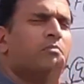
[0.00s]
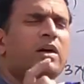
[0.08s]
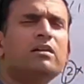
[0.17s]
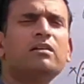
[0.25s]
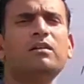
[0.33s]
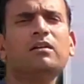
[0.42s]

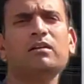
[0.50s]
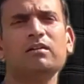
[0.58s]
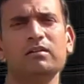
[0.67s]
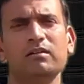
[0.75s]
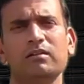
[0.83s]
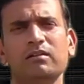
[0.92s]
But
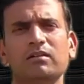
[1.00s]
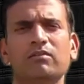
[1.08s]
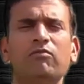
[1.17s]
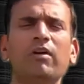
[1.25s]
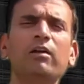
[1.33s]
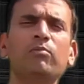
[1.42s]

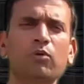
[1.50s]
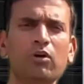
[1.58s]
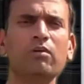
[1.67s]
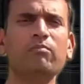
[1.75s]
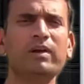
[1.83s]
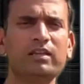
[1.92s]
one
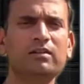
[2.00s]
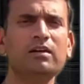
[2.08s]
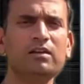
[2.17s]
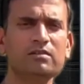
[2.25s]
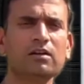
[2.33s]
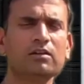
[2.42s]
more
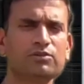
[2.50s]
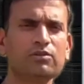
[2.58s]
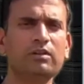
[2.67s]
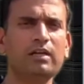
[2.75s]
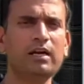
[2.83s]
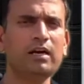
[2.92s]
method is
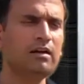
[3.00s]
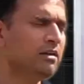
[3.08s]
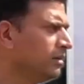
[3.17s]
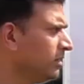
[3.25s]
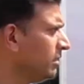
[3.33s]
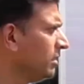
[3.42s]
also there,
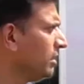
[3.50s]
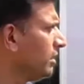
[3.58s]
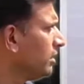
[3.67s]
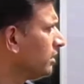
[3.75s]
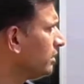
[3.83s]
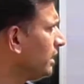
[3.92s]

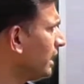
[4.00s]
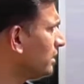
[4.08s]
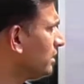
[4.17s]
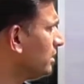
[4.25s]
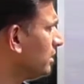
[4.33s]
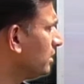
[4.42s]
that
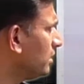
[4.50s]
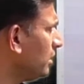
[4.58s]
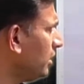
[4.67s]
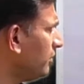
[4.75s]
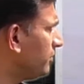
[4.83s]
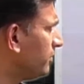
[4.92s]

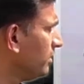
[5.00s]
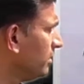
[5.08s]
if